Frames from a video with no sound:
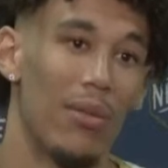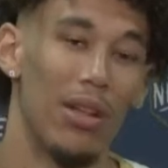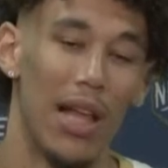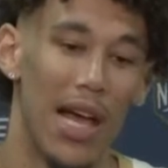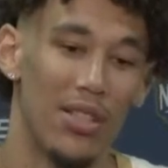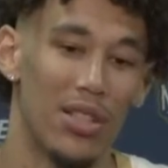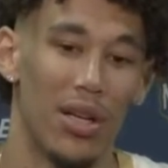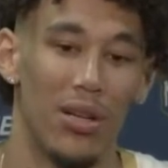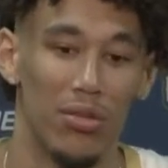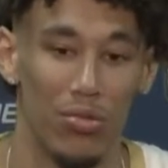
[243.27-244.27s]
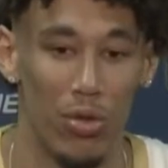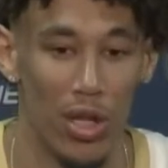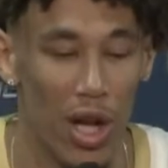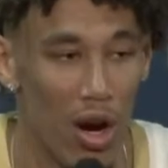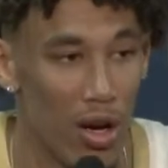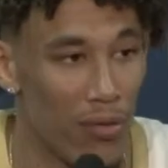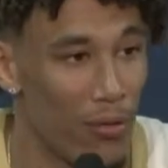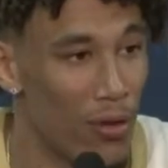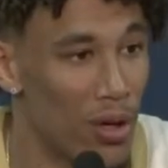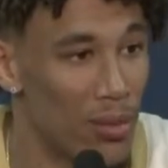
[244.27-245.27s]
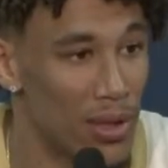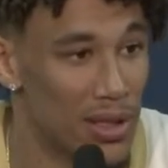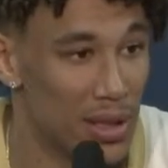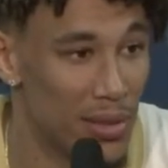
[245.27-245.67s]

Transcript: I mean, last year it was really hard for him because,